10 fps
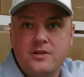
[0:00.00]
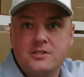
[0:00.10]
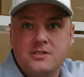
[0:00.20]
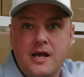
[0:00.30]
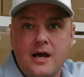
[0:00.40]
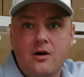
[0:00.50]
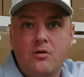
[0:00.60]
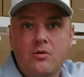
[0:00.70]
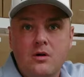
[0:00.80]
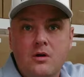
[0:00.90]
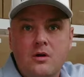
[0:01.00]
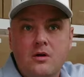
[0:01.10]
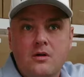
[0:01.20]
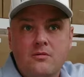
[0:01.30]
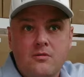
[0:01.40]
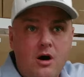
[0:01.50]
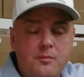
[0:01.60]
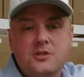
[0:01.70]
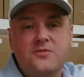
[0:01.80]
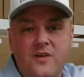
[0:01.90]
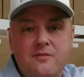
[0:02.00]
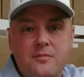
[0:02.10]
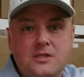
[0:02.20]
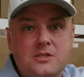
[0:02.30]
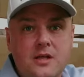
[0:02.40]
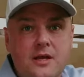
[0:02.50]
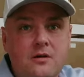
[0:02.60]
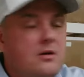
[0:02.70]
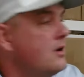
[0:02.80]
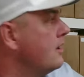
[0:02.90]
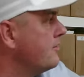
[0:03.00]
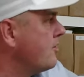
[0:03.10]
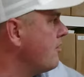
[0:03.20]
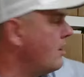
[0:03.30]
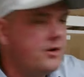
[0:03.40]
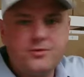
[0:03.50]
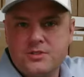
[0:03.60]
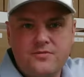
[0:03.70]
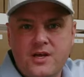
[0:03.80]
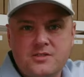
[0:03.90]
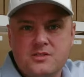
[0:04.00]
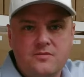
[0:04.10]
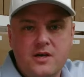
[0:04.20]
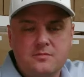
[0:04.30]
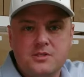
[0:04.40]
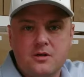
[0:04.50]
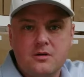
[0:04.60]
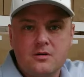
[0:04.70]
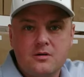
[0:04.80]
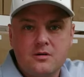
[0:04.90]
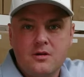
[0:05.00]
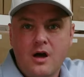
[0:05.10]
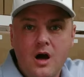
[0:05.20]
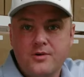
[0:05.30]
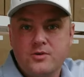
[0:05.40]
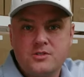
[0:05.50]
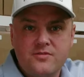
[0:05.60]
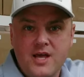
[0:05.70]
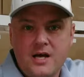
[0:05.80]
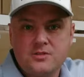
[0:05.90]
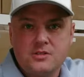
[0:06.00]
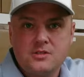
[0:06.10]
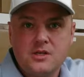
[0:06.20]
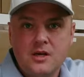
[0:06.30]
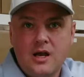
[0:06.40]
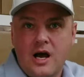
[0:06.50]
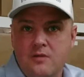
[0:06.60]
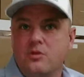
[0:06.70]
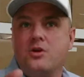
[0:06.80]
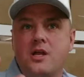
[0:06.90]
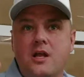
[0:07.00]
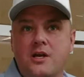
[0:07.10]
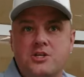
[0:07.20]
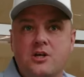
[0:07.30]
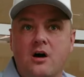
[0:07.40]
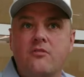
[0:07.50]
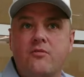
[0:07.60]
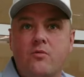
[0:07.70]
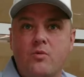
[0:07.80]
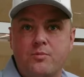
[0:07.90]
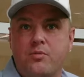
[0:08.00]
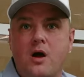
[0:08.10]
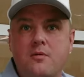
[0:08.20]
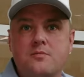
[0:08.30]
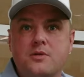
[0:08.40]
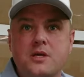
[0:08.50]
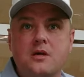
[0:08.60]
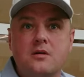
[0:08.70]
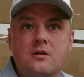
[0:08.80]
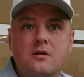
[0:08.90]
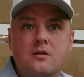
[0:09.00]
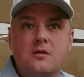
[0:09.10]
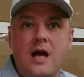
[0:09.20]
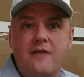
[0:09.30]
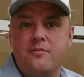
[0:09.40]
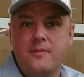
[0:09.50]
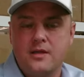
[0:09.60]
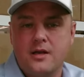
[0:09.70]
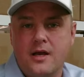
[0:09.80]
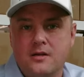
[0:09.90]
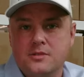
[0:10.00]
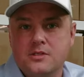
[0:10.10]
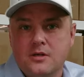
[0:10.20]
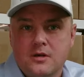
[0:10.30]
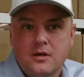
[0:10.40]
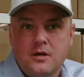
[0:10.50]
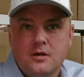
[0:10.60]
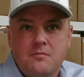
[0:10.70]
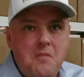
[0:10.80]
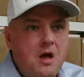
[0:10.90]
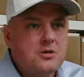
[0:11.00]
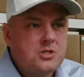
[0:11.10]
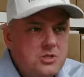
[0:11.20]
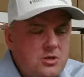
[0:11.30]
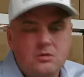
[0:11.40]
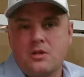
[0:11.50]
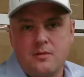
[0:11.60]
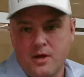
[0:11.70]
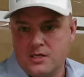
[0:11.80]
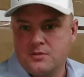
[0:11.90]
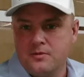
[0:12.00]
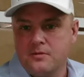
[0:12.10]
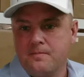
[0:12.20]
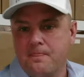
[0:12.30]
It is now almost 5 months later. There are hundreds of thousands of items here. Hundreds of thousands. I'm looking at a shelf with probably 500,000 items. Certainly possible.